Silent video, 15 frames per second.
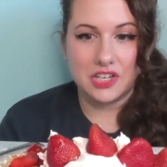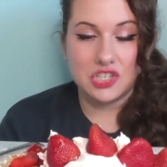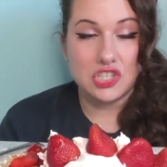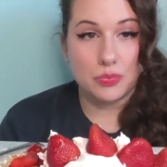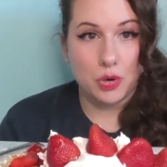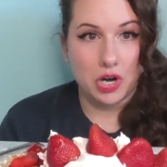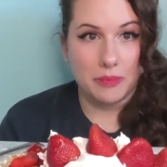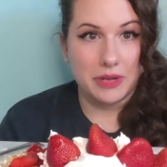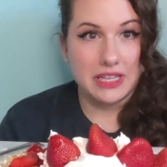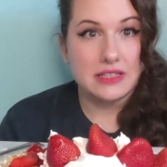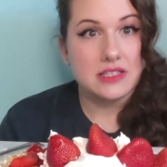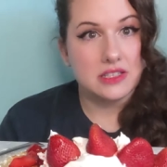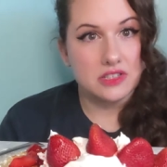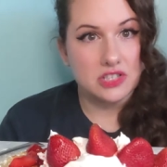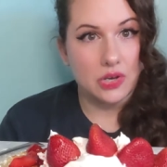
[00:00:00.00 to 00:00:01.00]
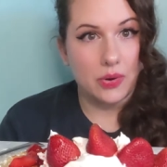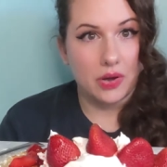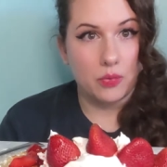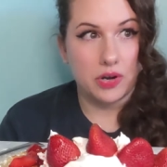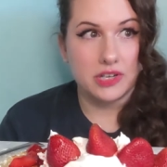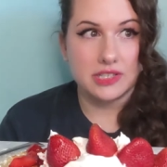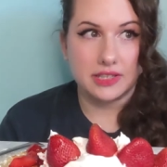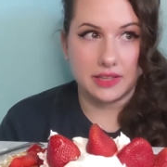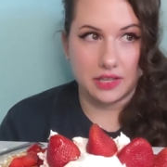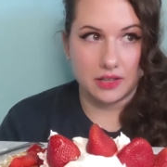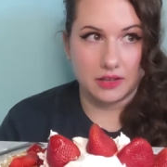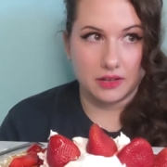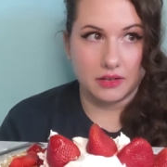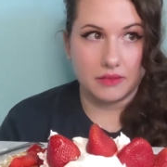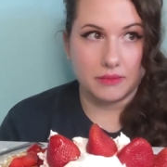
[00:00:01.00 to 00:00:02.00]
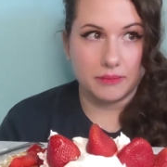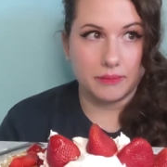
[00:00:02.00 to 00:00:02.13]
departments. So I worked in the,